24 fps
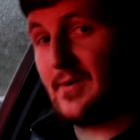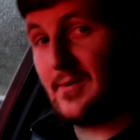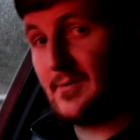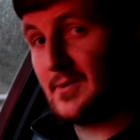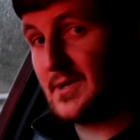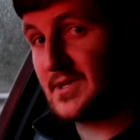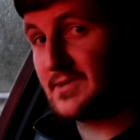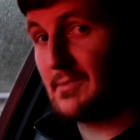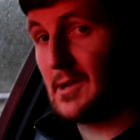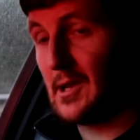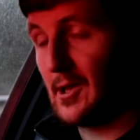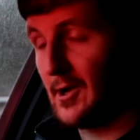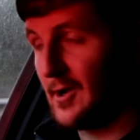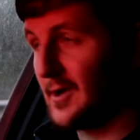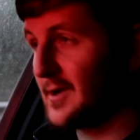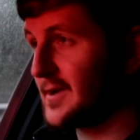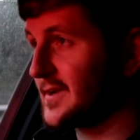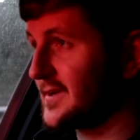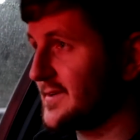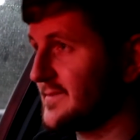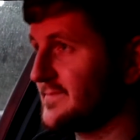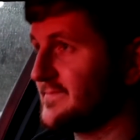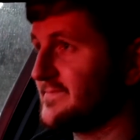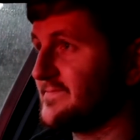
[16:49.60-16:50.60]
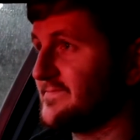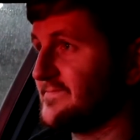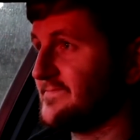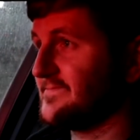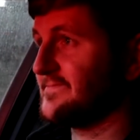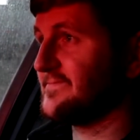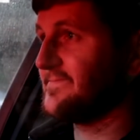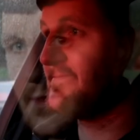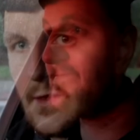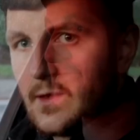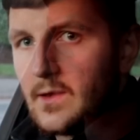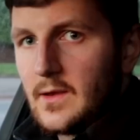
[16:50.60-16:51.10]
Wish me luck.
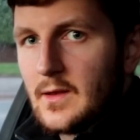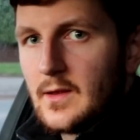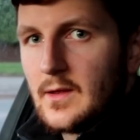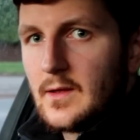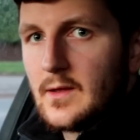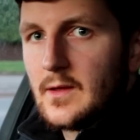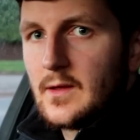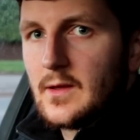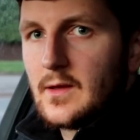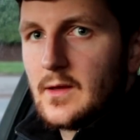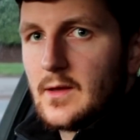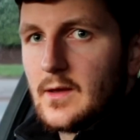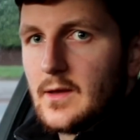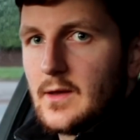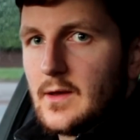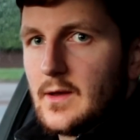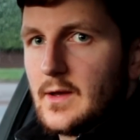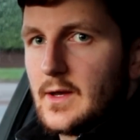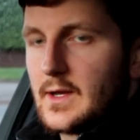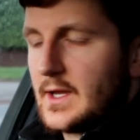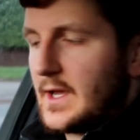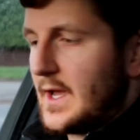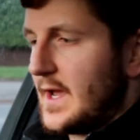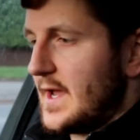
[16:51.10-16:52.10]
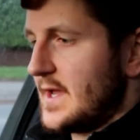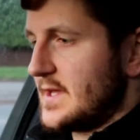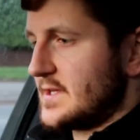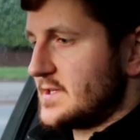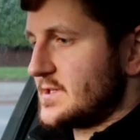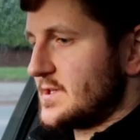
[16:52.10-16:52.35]
Okay,